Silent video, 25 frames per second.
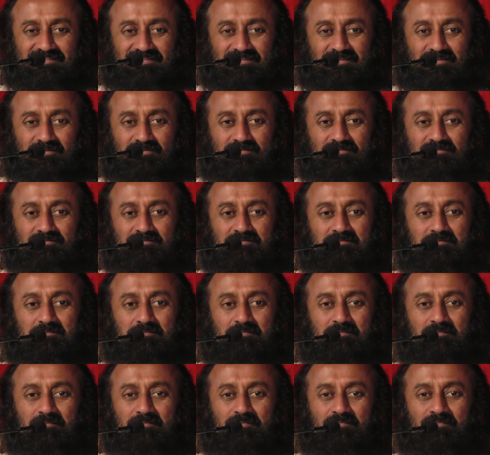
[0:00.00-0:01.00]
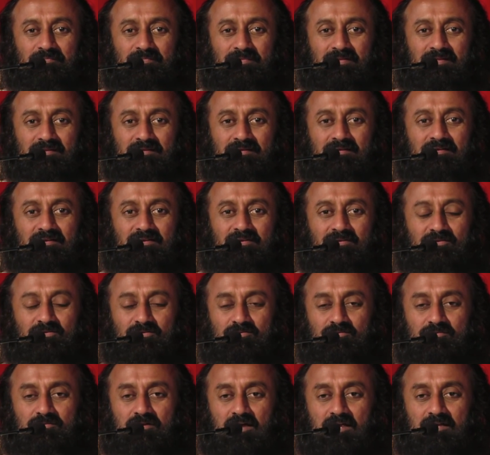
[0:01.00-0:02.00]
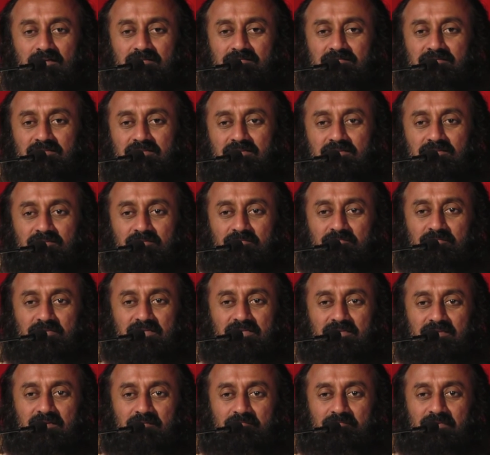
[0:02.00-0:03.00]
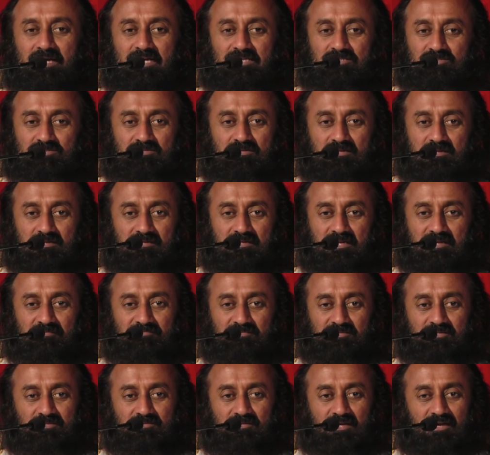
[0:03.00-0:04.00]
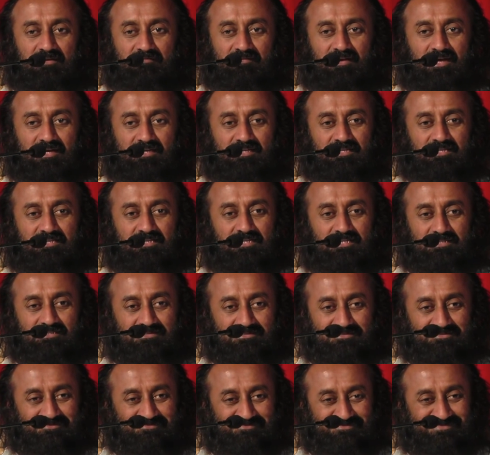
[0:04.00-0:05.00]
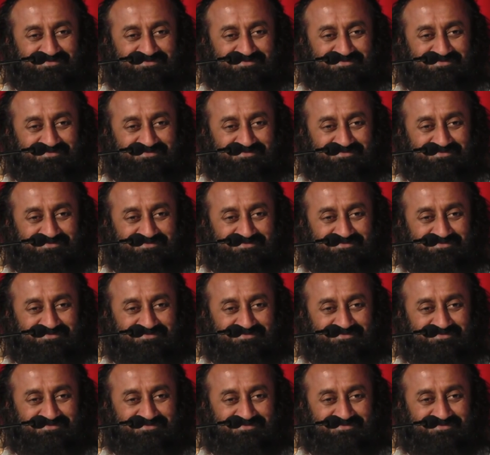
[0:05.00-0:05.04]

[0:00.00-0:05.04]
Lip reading: You know? You can't think of being a bachelor after you have had a kid.